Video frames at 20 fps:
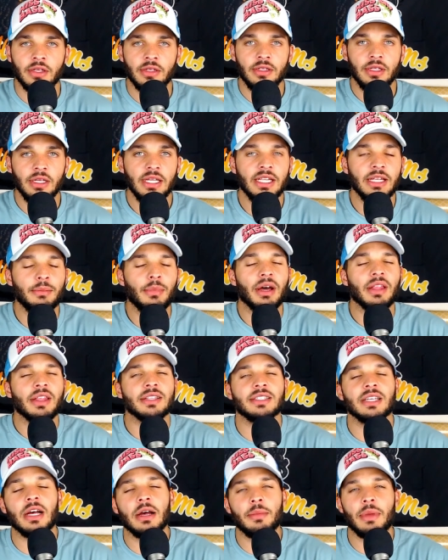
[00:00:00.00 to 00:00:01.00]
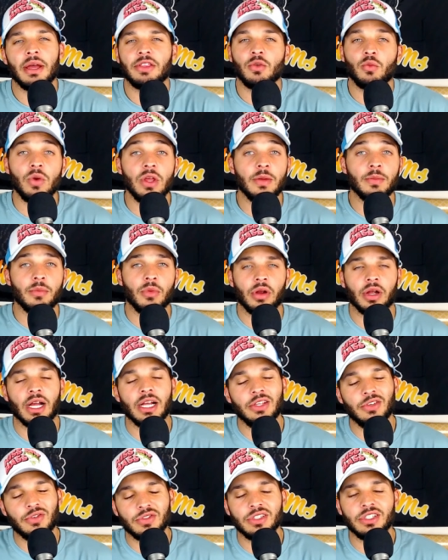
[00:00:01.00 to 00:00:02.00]
And then by the time at the week mark, I
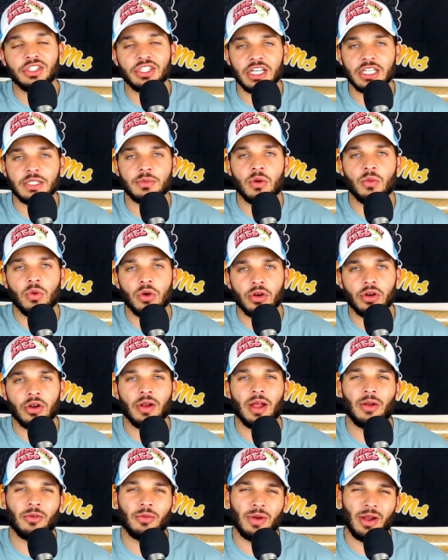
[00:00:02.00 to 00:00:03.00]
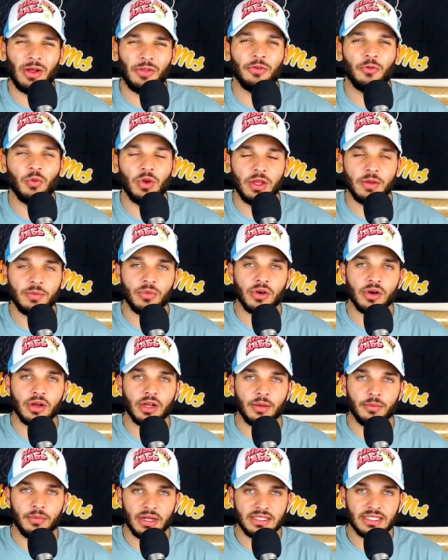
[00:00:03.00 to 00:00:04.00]
usually change my water out around the week mark.
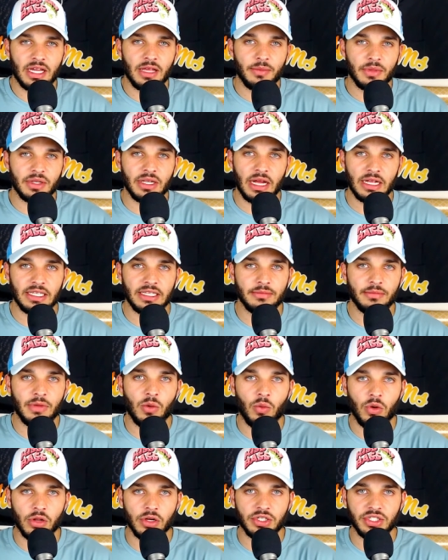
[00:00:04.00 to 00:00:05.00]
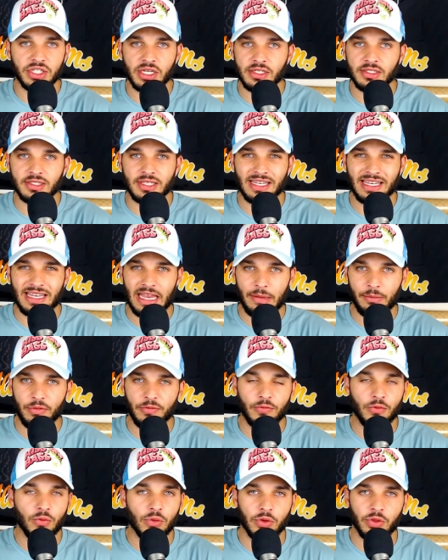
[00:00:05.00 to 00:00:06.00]
By the time that I did my water change that day
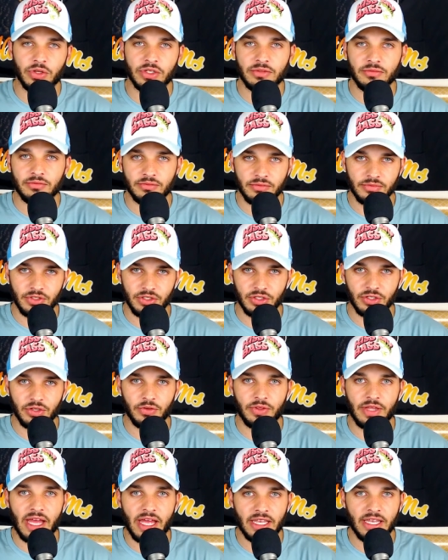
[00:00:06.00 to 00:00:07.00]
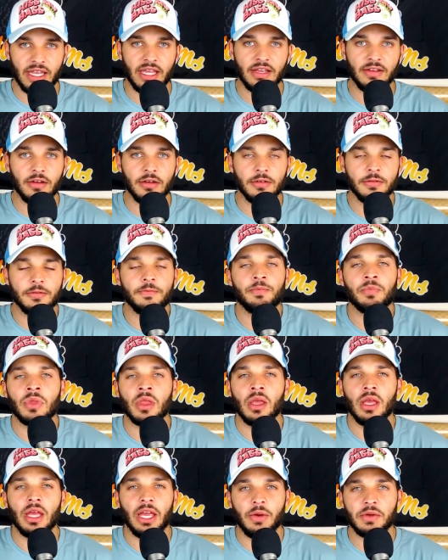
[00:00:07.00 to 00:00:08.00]
before the, you know, that day of,
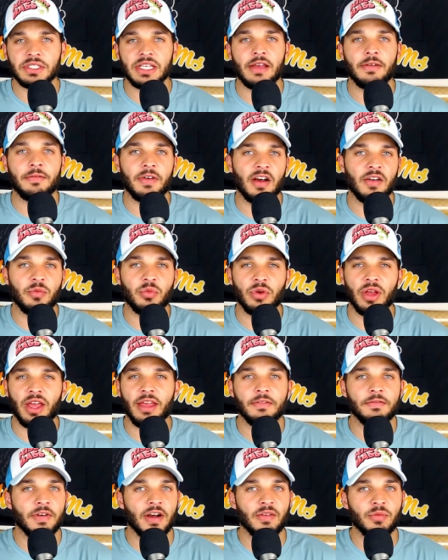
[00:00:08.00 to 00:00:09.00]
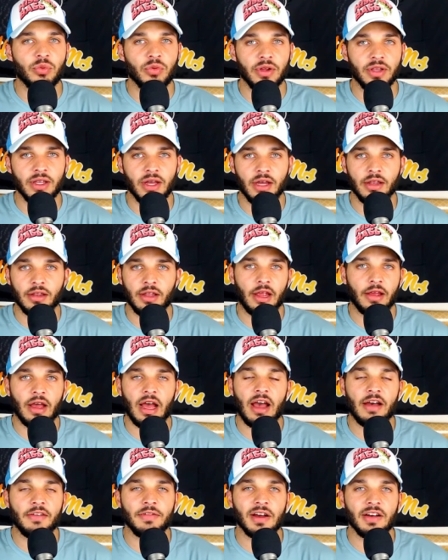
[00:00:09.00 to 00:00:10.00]
it was at 5.8, 5.9, like a
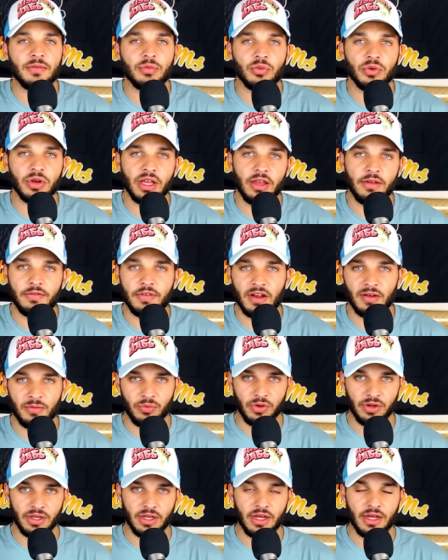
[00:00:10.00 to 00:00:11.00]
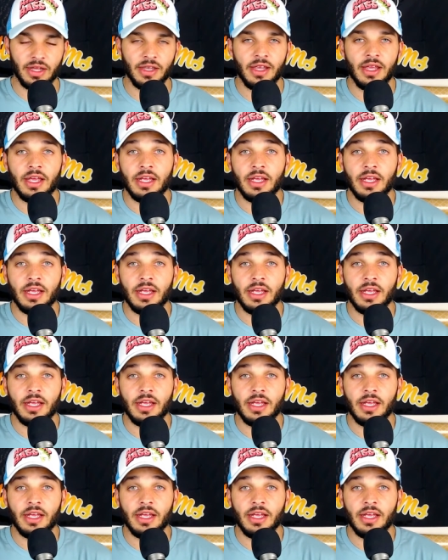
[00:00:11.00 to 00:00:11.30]
high 5.8, 5.9.